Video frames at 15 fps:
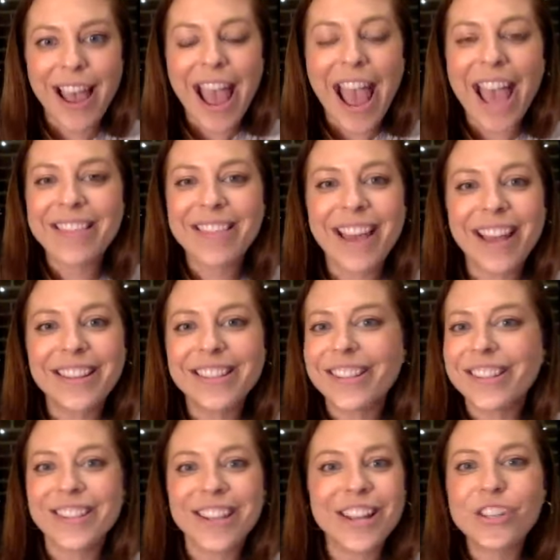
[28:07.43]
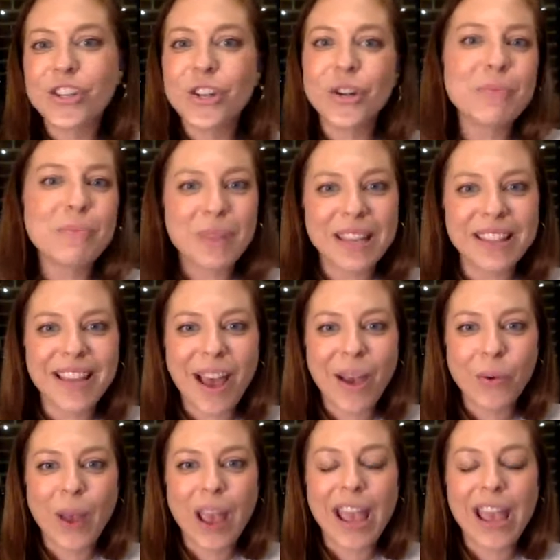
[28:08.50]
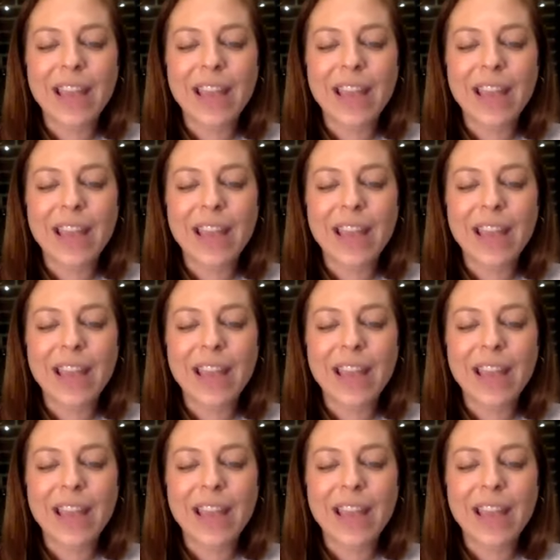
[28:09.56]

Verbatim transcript: Wow. And that's, it shouldn't be that way.